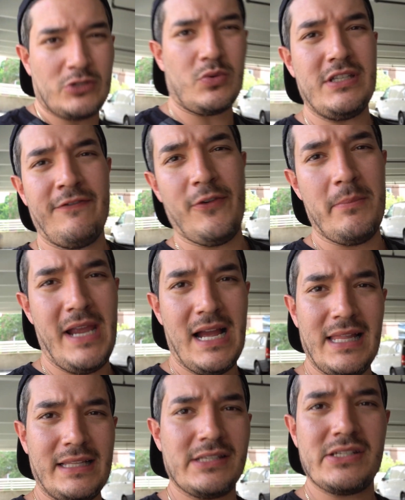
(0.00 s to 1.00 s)
wasn't for me. I
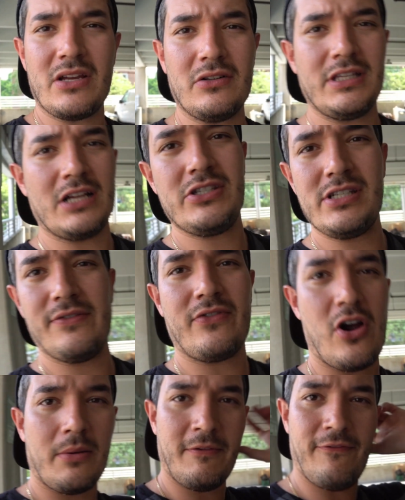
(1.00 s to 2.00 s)
like the subtle touches of
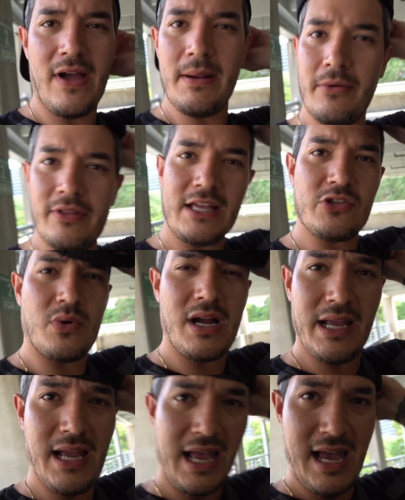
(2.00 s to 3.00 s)
carbon fiber. That's
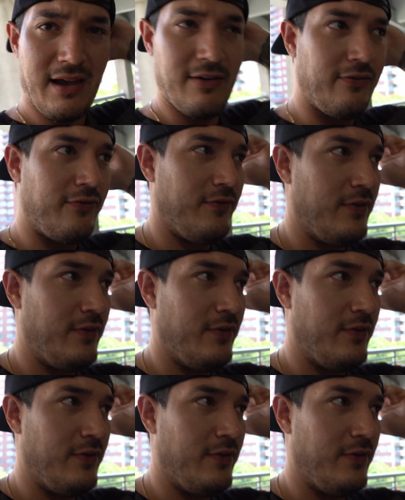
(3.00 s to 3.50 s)
why I have